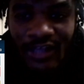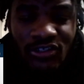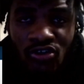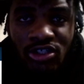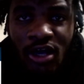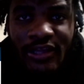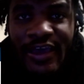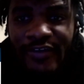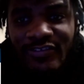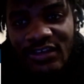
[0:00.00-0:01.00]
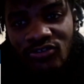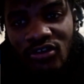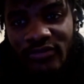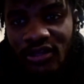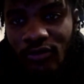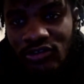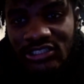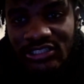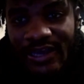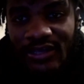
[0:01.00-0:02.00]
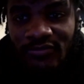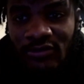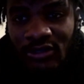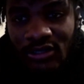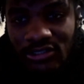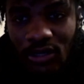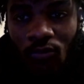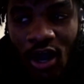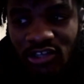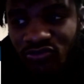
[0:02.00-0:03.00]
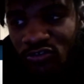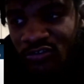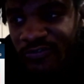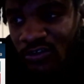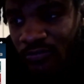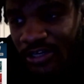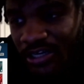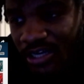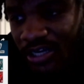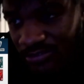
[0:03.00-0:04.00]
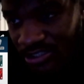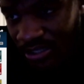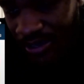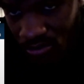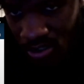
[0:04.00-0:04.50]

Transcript: I told y'all the AFC was gonna be the most exciting to watch for for when it comes to like you